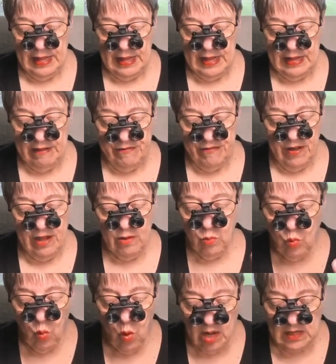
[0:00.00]
if I
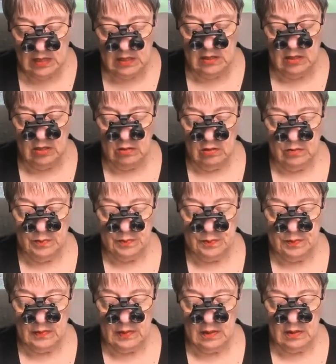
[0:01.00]
wanted to,
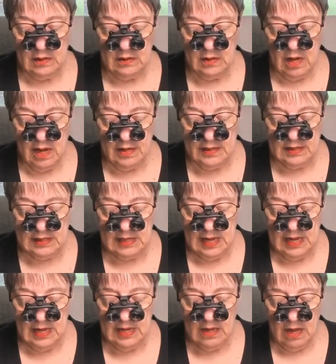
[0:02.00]
not
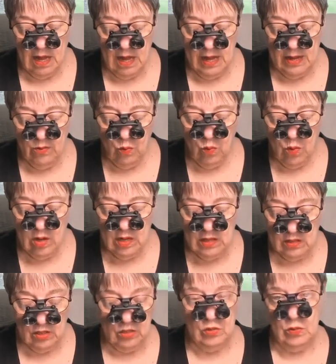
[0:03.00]
saying I
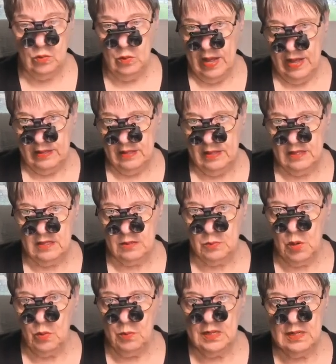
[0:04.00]
want to at this
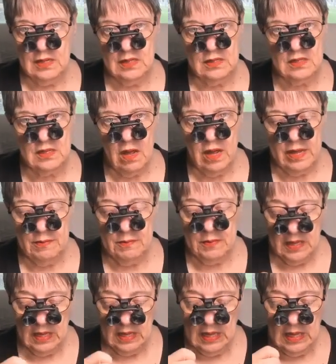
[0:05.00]
moment in time,
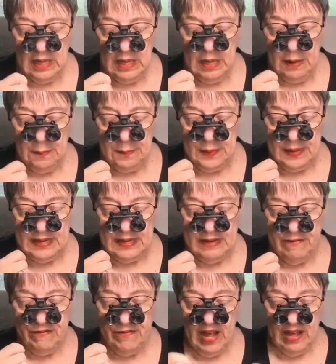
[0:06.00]
but
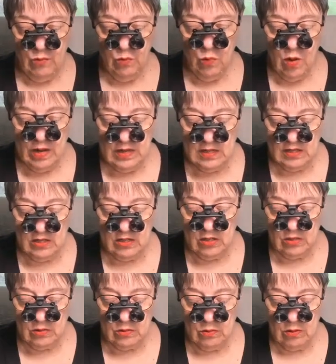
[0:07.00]
if I wanted
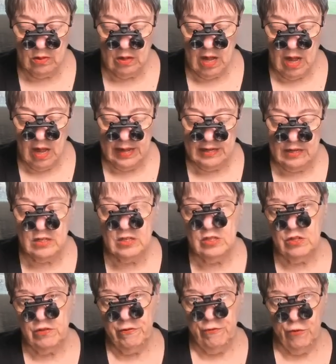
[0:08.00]
to, I could
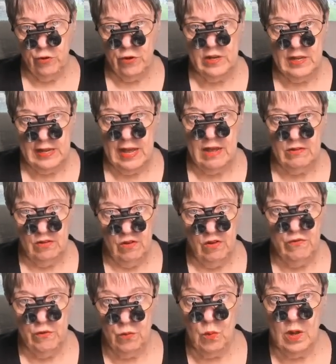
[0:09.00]
do 40 count
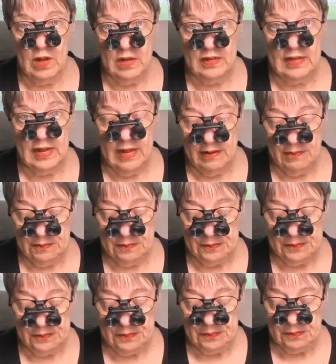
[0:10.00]
over 1 again
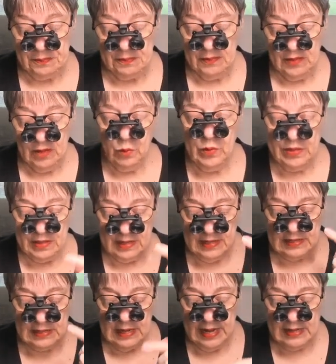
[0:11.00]
with
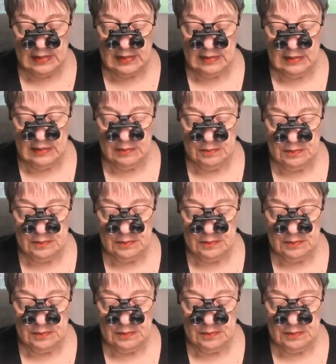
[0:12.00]
these glasses.